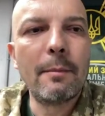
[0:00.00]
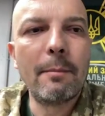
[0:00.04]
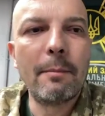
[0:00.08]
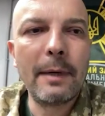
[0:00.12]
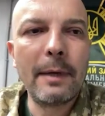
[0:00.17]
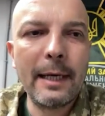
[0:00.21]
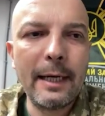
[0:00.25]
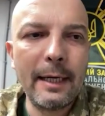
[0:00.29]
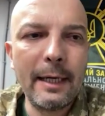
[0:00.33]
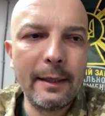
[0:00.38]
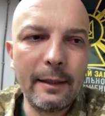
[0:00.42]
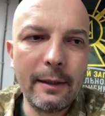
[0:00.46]

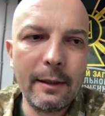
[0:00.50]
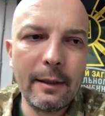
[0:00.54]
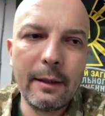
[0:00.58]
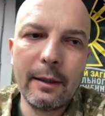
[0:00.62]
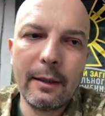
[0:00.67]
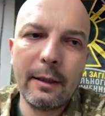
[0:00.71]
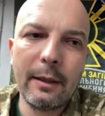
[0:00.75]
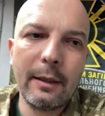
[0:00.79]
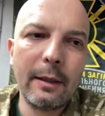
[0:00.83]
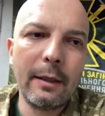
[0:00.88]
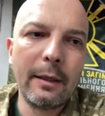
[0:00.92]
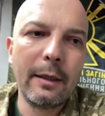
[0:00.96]
made
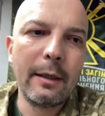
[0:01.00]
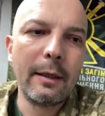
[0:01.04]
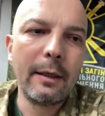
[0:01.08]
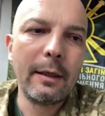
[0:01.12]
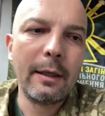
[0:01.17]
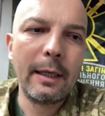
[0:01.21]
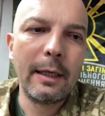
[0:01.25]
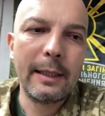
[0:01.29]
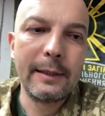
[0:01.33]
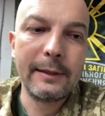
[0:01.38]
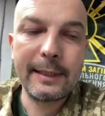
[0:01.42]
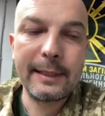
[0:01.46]

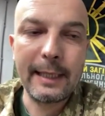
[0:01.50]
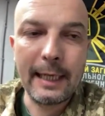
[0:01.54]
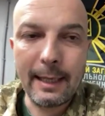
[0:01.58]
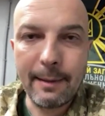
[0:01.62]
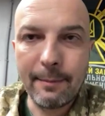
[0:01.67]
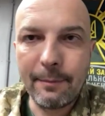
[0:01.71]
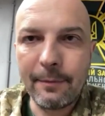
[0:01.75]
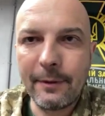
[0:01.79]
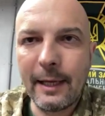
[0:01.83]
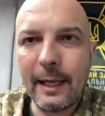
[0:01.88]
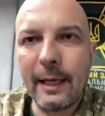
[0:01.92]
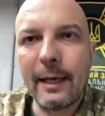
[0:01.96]
uh, a
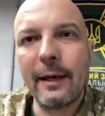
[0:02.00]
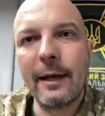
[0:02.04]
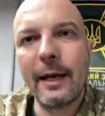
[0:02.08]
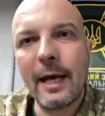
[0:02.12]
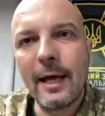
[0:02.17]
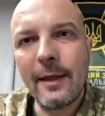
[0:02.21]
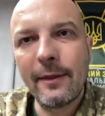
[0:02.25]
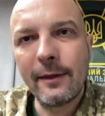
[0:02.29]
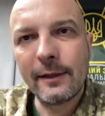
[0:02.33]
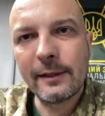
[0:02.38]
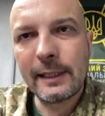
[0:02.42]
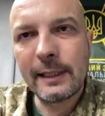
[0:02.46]
step, then
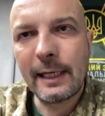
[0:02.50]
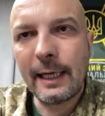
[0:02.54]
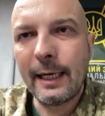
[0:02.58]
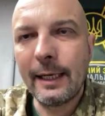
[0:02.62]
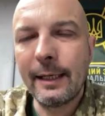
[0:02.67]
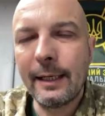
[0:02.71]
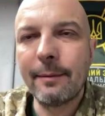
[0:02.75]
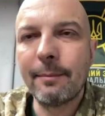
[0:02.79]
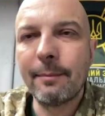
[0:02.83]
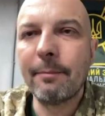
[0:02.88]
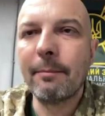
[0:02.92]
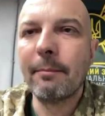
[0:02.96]
another
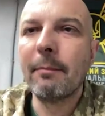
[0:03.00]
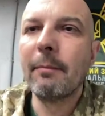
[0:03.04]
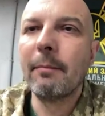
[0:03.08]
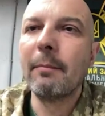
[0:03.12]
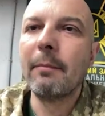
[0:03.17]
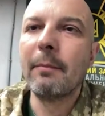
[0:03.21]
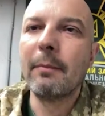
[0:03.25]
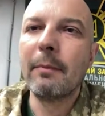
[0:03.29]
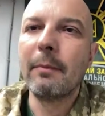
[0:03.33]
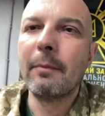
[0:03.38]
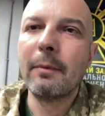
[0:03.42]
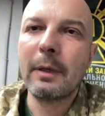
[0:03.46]
side
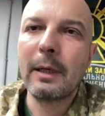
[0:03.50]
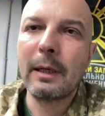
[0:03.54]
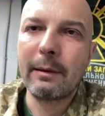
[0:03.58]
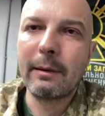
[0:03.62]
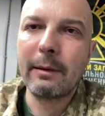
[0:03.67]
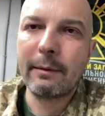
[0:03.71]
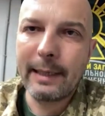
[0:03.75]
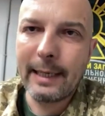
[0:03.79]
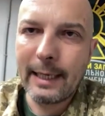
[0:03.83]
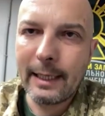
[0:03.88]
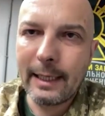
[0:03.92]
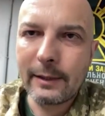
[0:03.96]

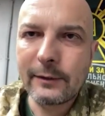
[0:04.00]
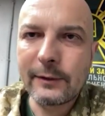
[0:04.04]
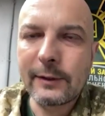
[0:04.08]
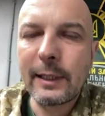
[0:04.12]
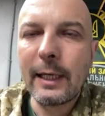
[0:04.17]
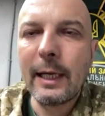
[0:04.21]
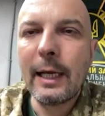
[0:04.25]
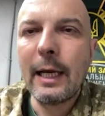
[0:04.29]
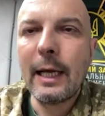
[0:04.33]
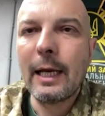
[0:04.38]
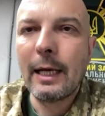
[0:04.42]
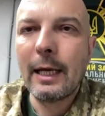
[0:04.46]

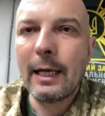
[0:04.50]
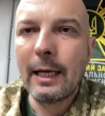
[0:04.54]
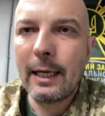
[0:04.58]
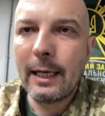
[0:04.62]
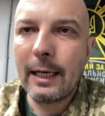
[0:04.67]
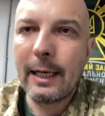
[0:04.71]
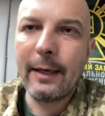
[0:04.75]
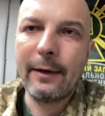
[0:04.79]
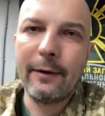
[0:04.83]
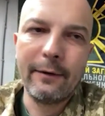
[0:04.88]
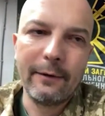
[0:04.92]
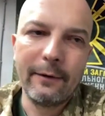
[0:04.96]
reacts,
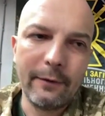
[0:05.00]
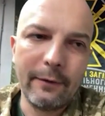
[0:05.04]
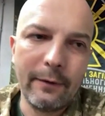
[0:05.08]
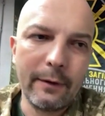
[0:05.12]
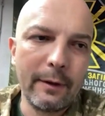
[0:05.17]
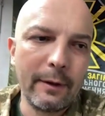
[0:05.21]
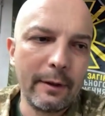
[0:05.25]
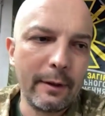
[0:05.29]
and